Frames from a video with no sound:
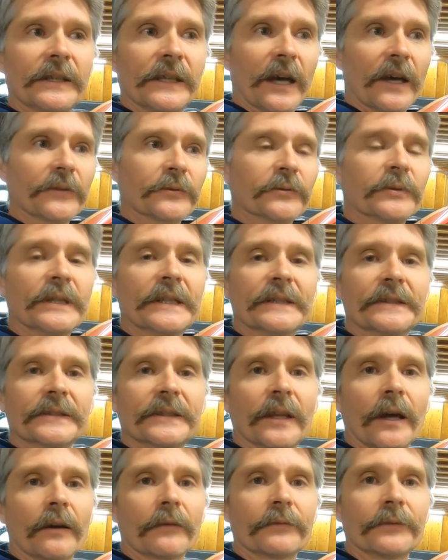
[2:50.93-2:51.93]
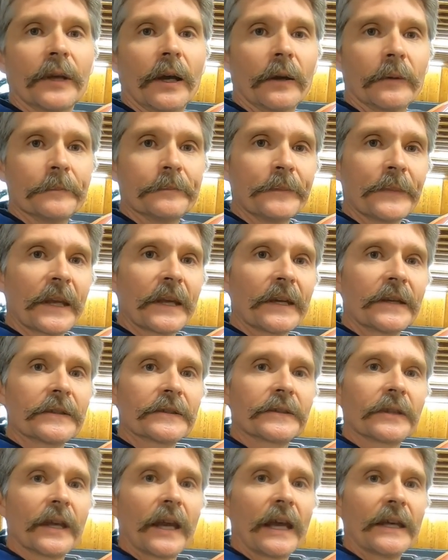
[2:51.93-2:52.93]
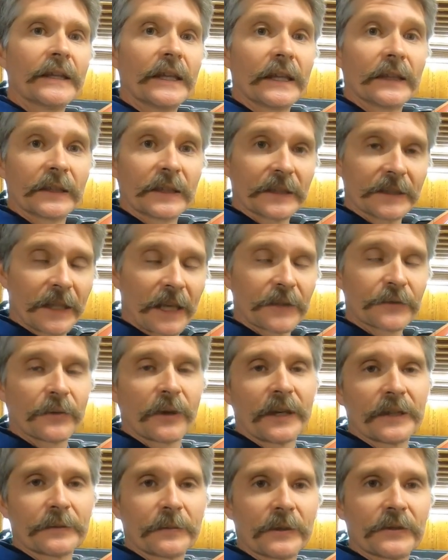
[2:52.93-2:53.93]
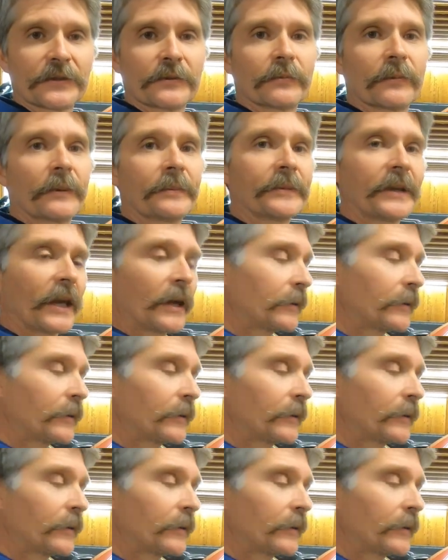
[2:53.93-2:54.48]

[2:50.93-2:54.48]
the underneath stuff done, and then get that transmission ripped